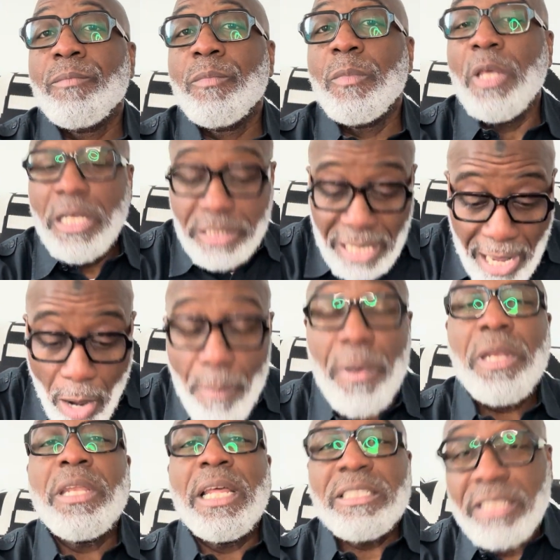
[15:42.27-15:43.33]
It's our
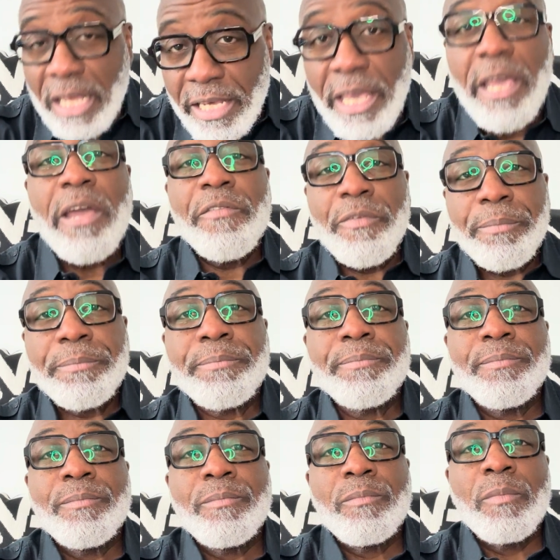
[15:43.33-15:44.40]
money that take care of them.
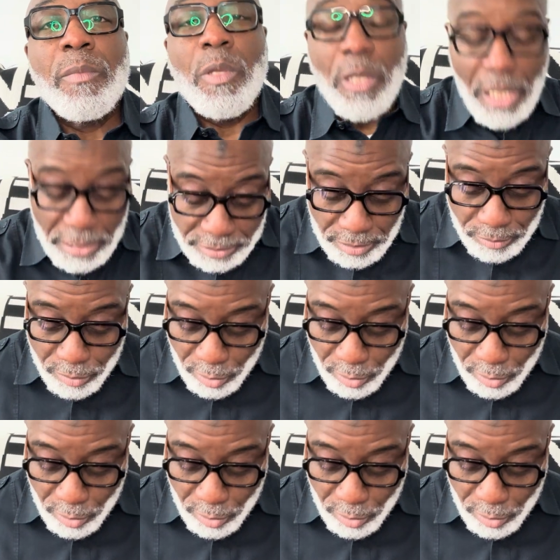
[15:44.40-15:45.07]
It's